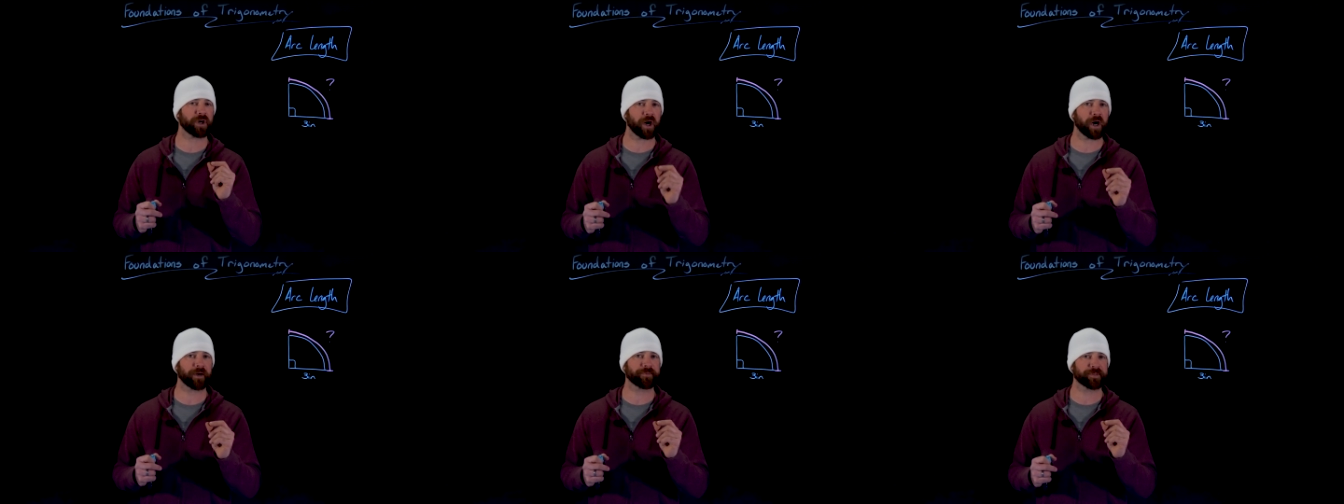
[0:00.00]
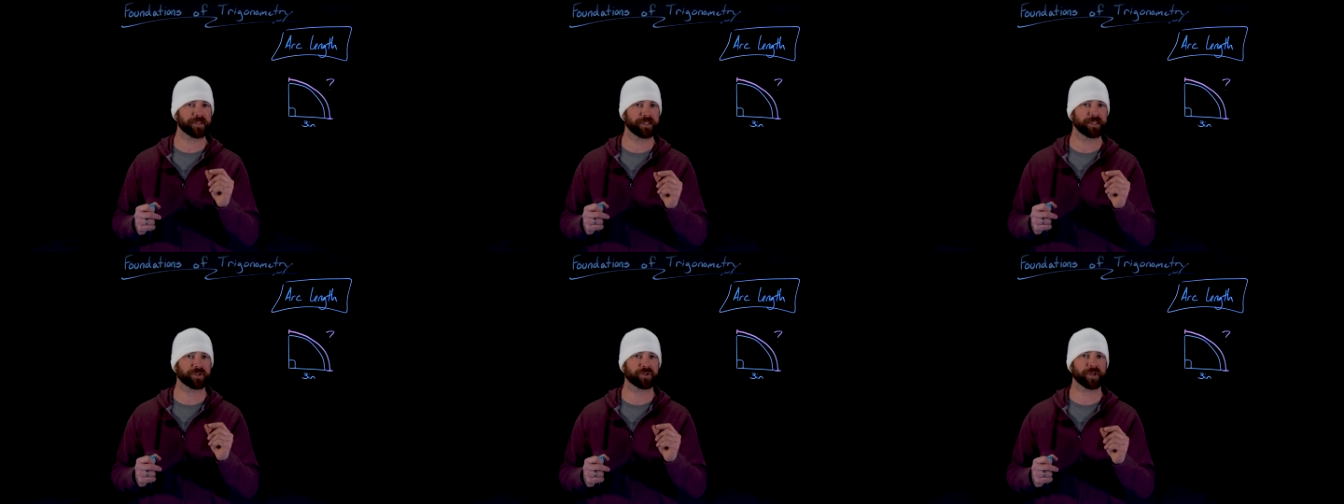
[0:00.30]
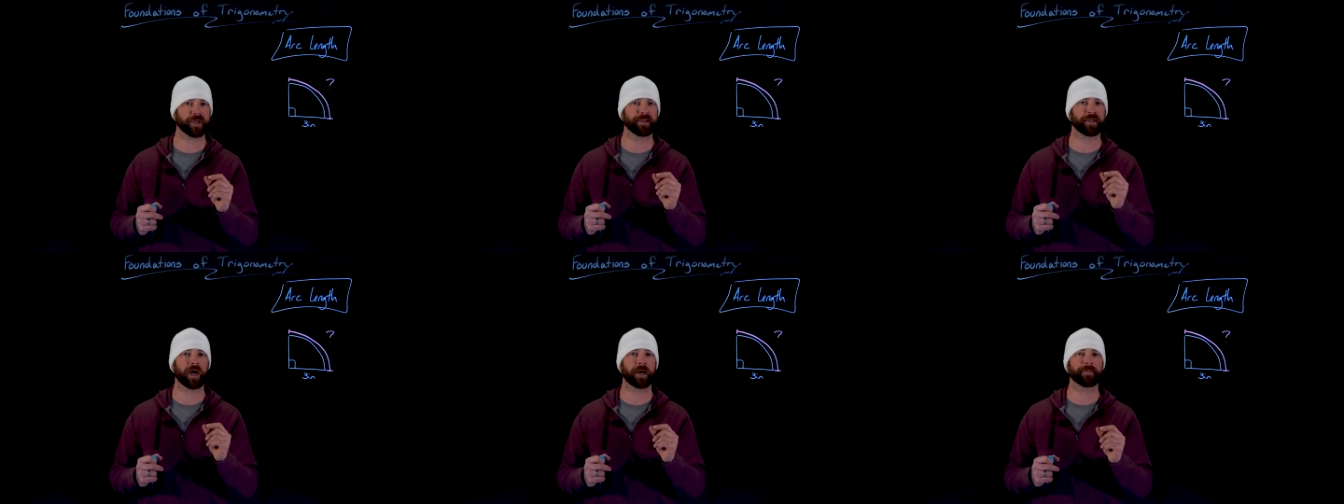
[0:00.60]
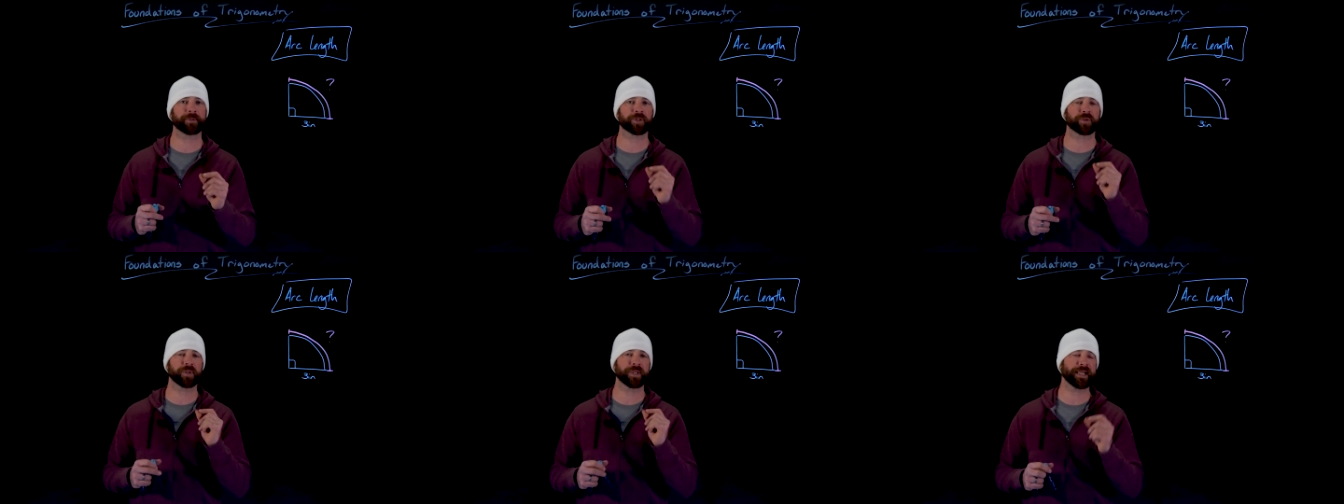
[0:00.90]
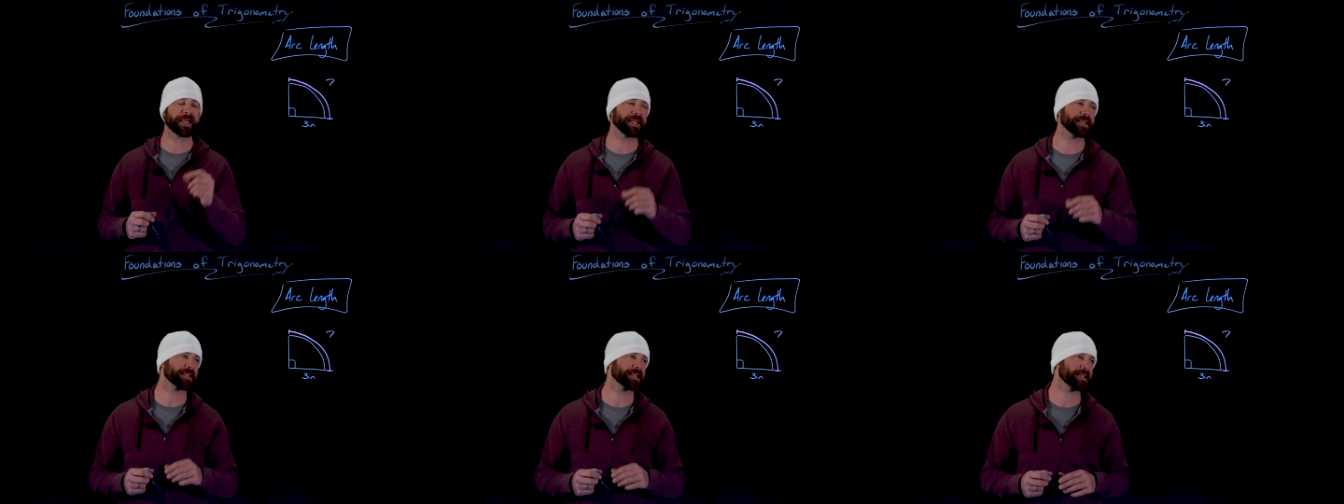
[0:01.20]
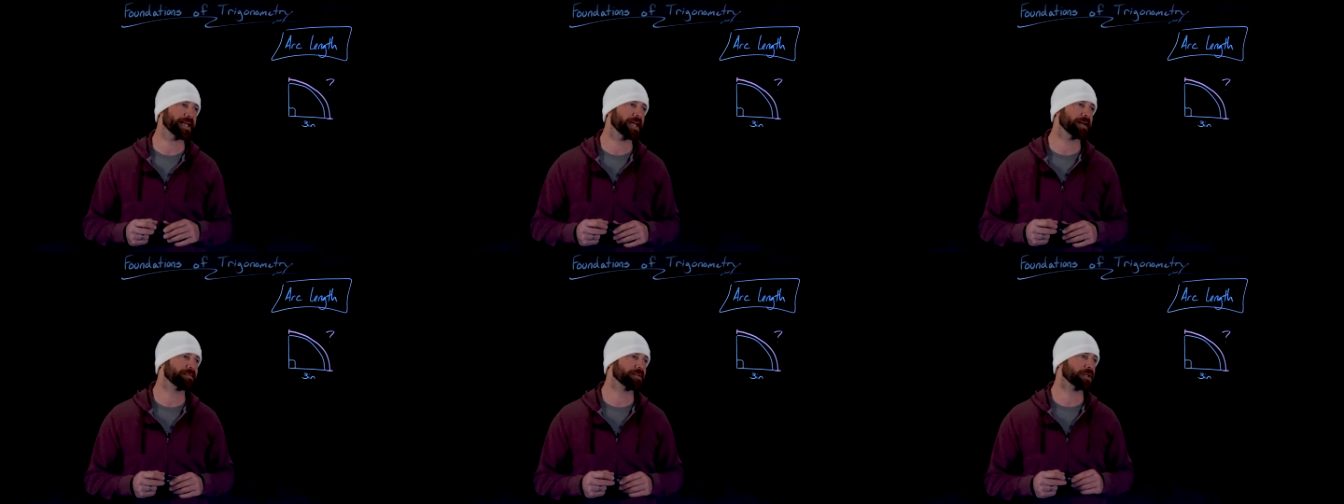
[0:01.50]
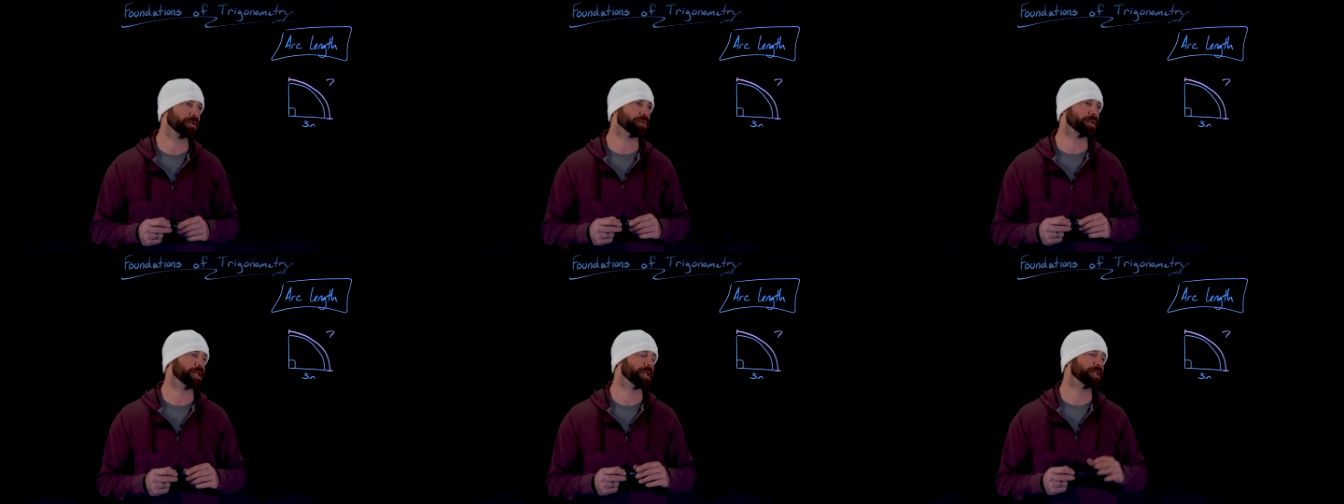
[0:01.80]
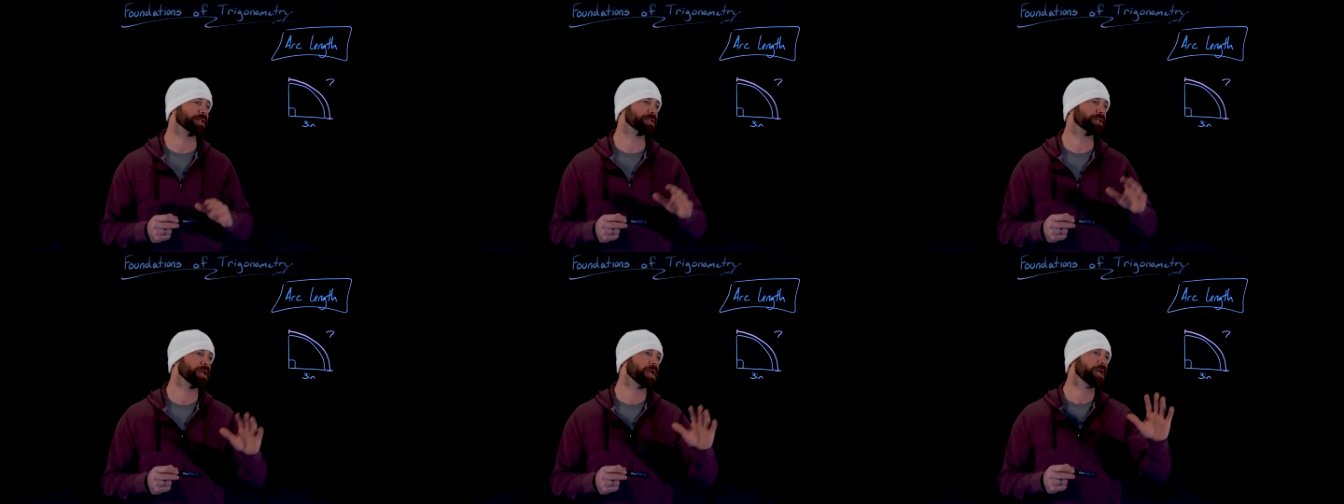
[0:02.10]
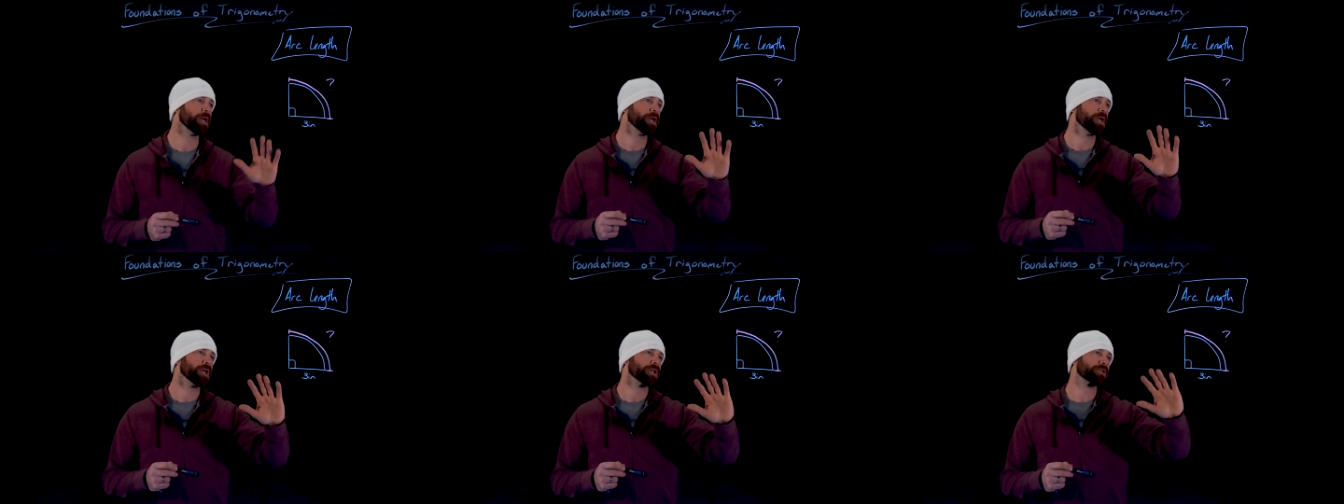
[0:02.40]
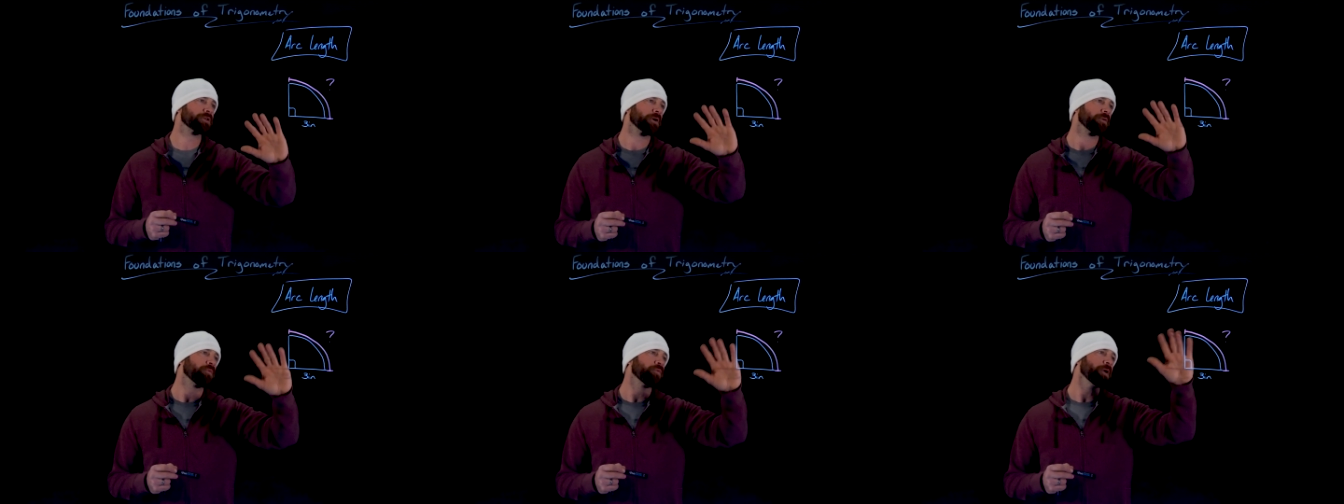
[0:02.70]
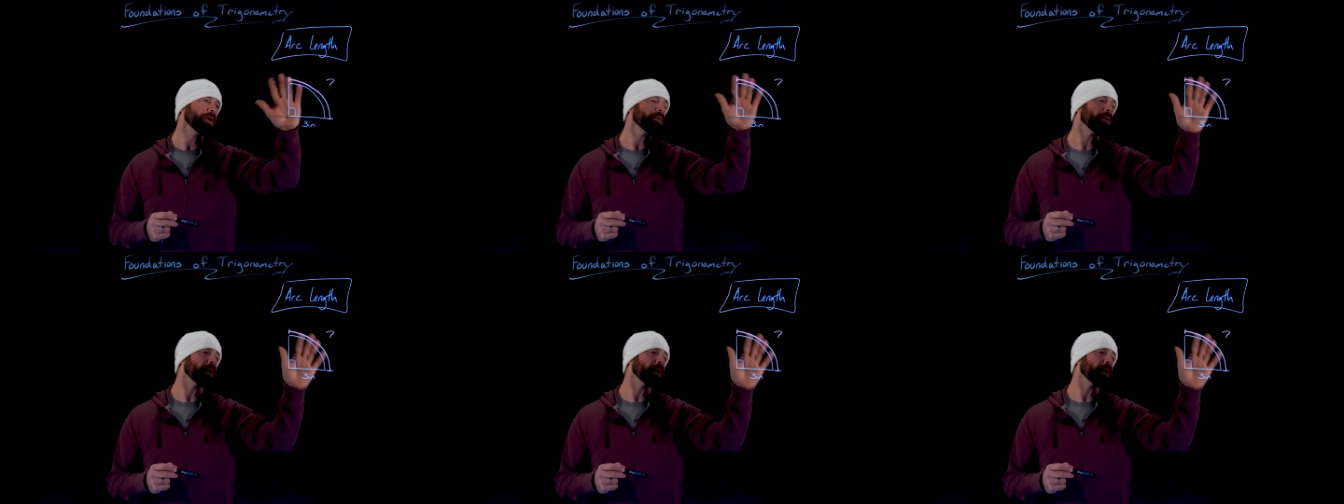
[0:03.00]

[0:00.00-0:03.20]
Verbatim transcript: often in trigonometry instead of degrees. So if we